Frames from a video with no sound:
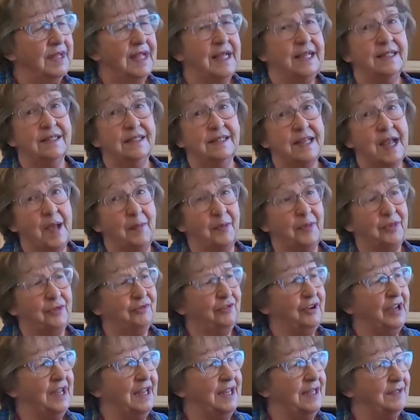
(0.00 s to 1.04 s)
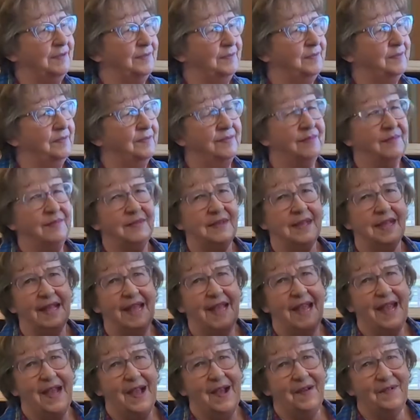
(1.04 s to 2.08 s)
Step 3,
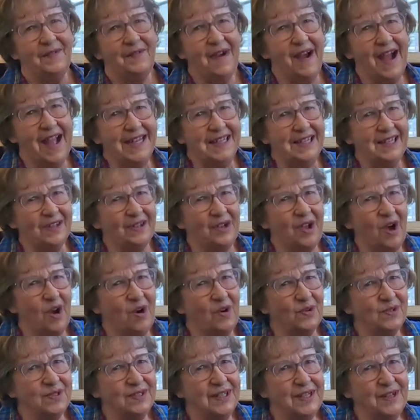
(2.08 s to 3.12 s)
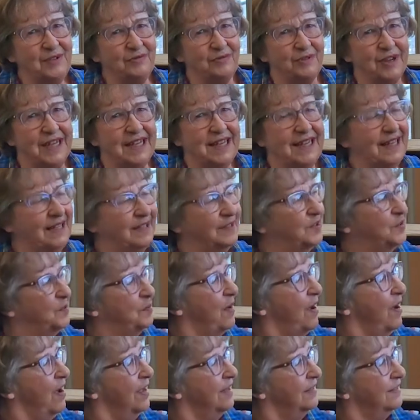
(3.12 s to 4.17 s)
find a cozy reading
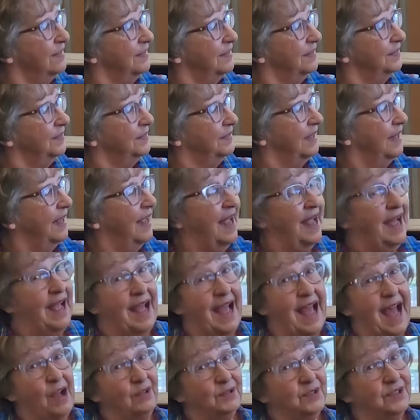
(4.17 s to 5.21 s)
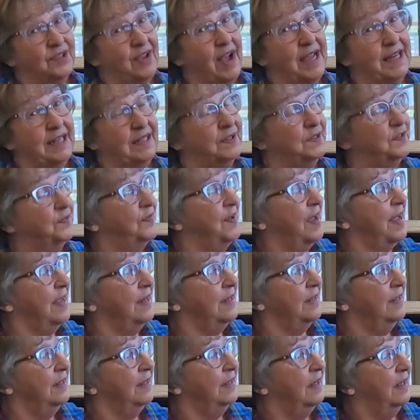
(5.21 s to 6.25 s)
spot. Outside is
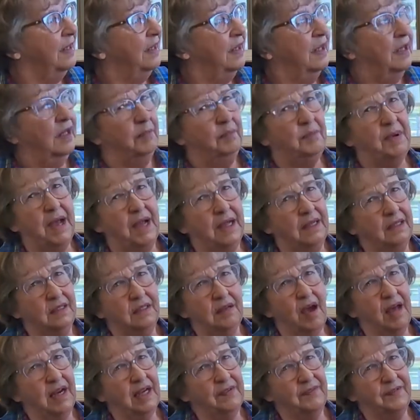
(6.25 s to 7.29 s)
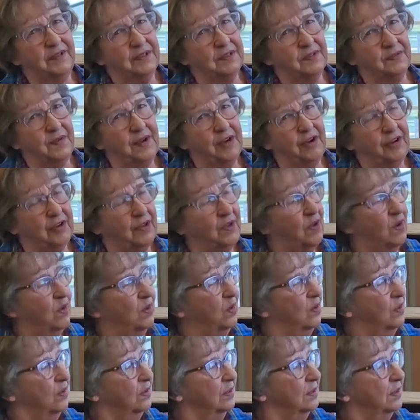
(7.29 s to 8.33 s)
fun, but not if it's very
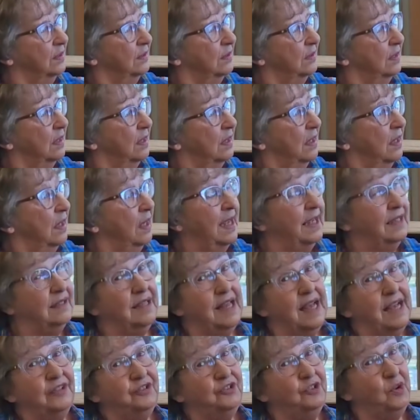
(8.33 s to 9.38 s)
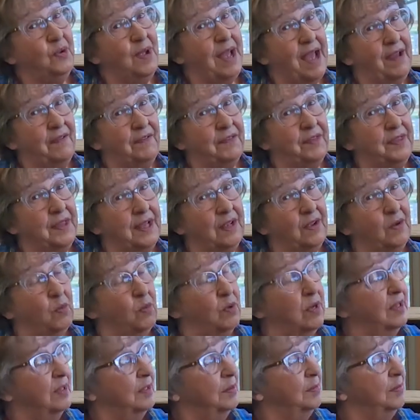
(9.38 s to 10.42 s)
cold, unless you have thick
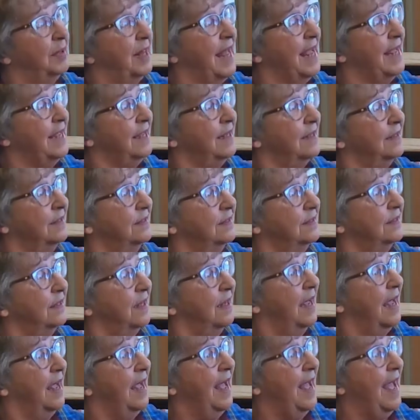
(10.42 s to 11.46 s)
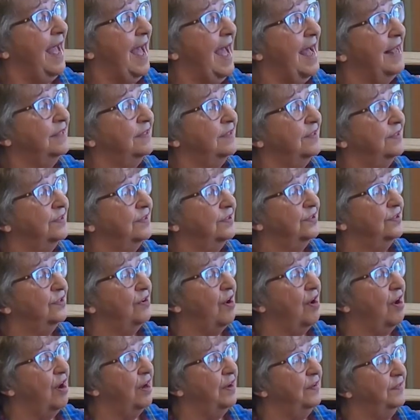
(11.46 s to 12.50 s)
woolen blankets, hats and
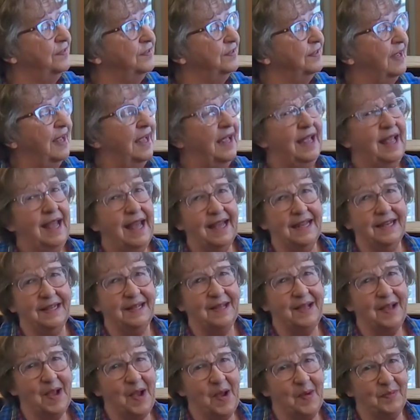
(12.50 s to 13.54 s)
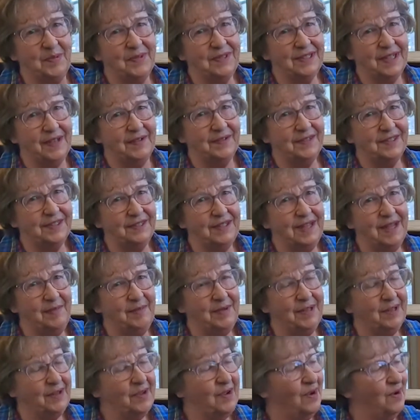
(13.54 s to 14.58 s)
scarves, and cups of
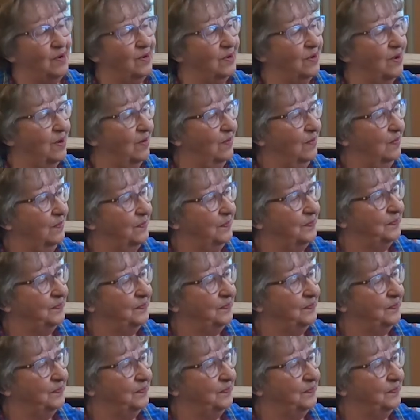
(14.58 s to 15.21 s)
steaming cocoa.